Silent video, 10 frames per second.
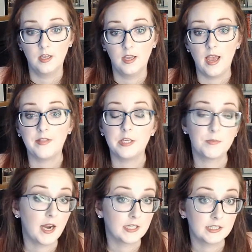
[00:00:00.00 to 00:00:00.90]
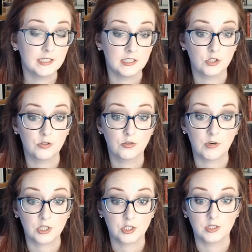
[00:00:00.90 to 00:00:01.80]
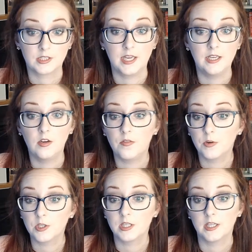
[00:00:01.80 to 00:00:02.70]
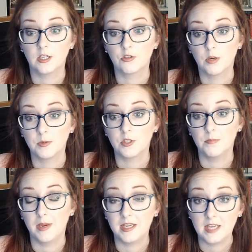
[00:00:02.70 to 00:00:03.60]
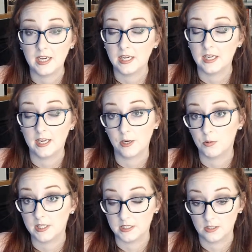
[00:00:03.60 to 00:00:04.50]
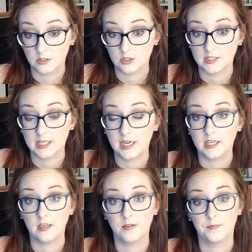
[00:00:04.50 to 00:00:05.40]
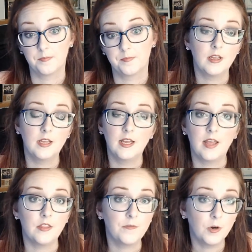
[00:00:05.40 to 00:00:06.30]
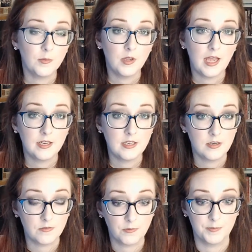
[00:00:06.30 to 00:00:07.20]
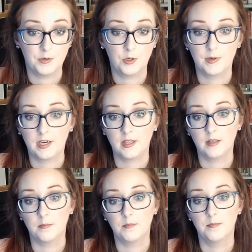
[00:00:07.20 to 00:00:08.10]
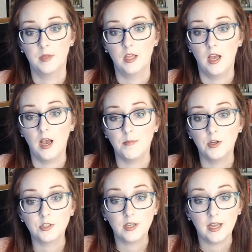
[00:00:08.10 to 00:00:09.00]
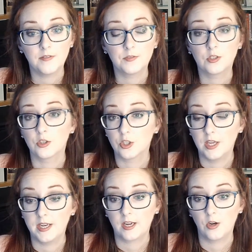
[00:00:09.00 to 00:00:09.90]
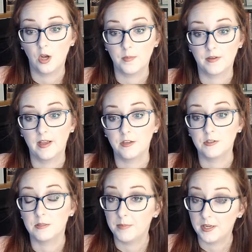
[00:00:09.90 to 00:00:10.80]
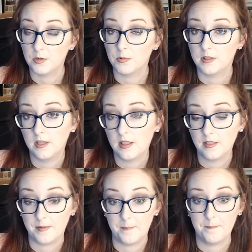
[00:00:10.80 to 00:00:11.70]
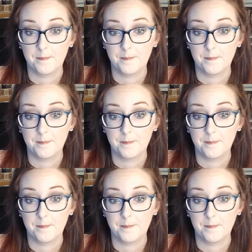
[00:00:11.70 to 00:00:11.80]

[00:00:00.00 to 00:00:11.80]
And these practices and structures can inadvertently contribute to maintaining inequities in our society. And the formal and informal curriculum also have social and economic values embedded within them.